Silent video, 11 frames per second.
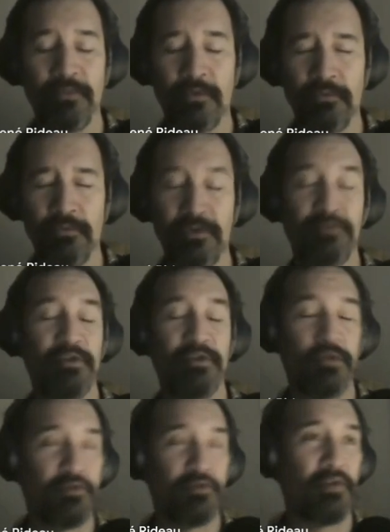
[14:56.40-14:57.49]
which bridge
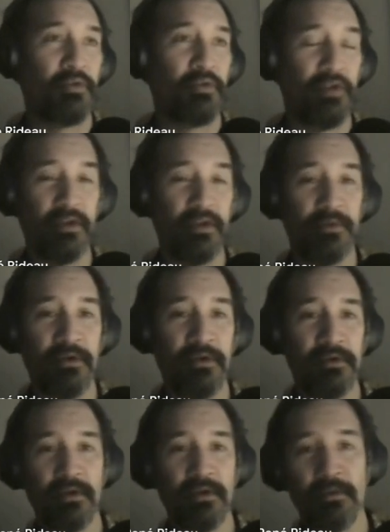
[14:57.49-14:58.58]
contract we're talking
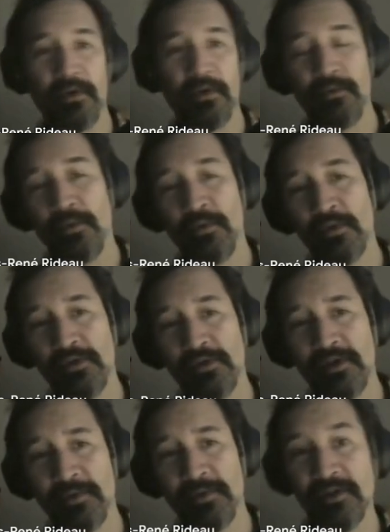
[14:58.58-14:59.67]
about. Well, we want to see
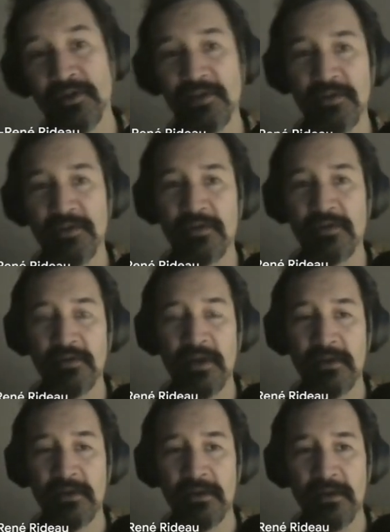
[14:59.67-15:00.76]
something on this bridge
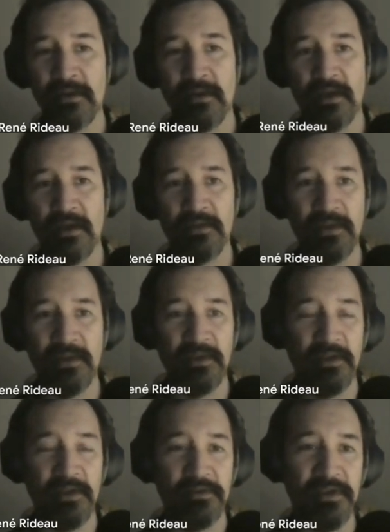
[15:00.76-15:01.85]
contract, and what it
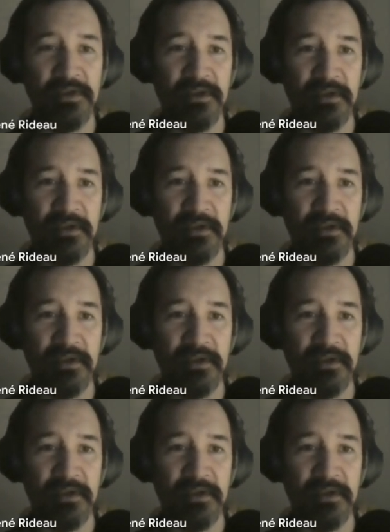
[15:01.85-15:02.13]
has to see is